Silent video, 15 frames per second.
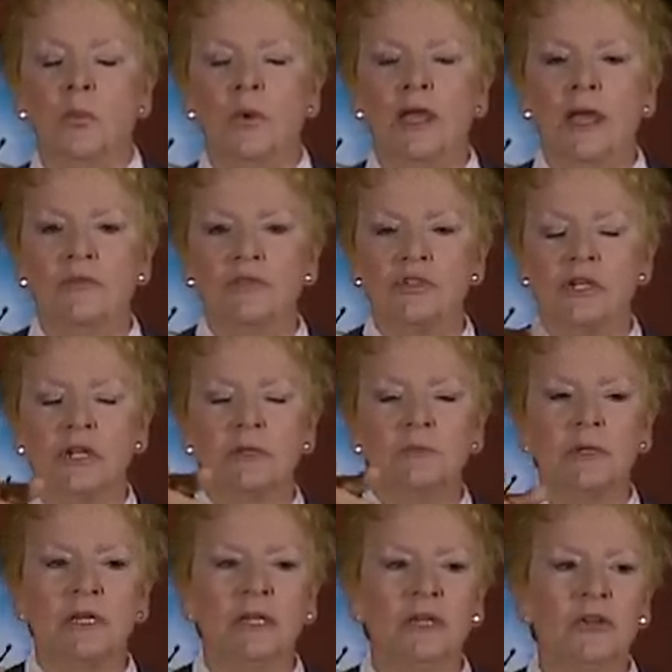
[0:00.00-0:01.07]
We have a
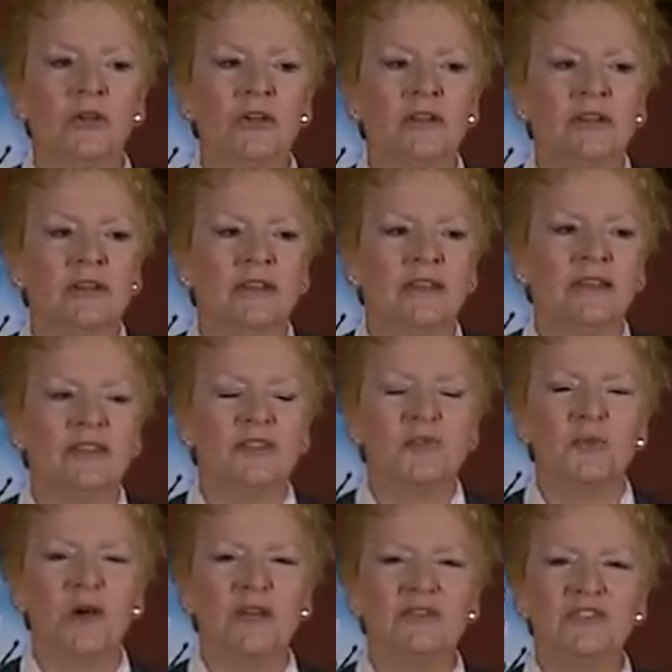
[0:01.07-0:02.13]
gentleman here. He and
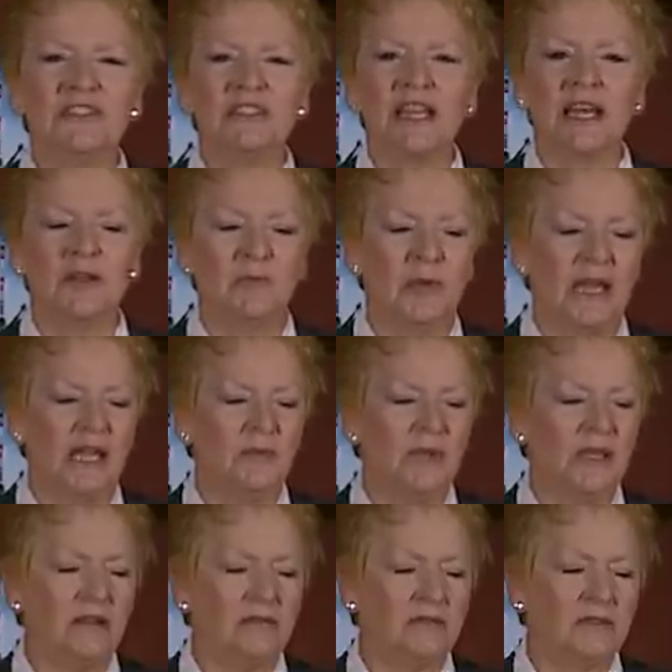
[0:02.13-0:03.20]
his wife just had a
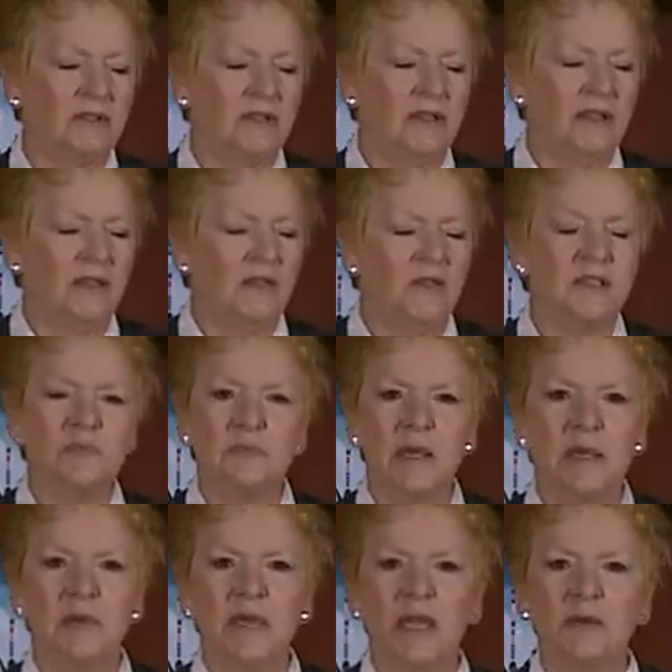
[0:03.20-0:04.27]
baby. This
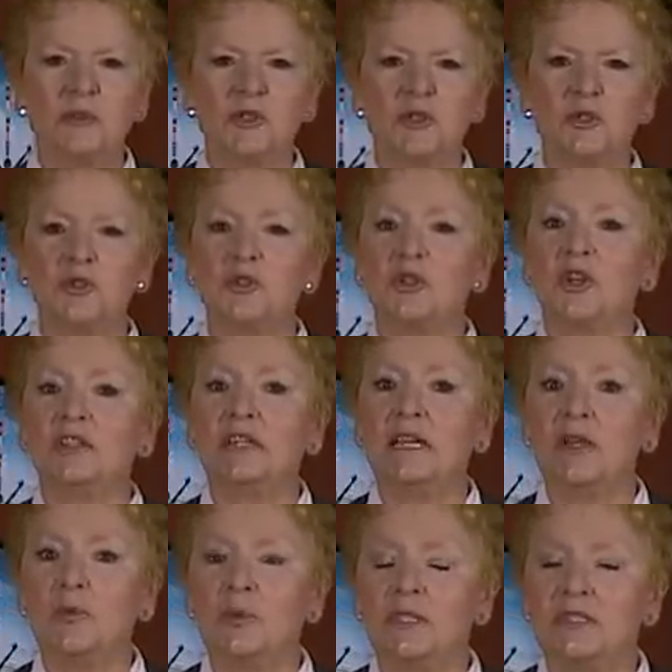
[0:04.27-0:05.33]
baby, I'm sure, is on
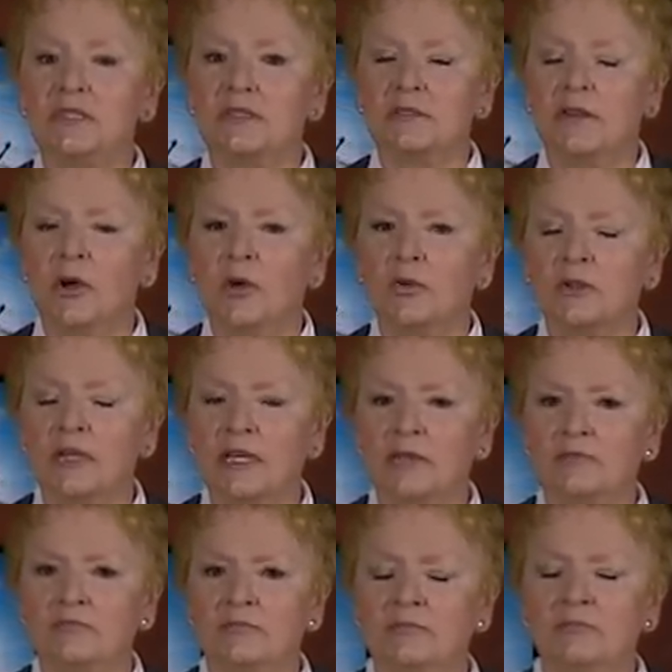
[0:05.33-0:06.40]
liquids
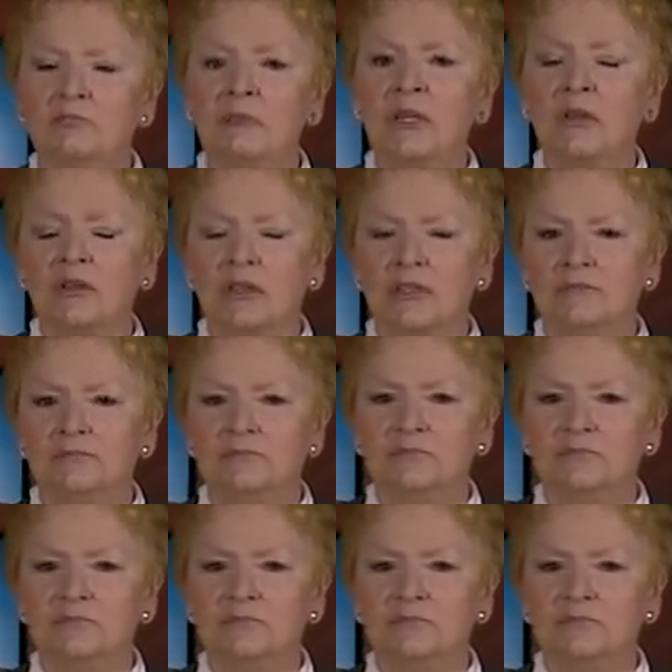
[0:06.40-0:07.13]
only, milk.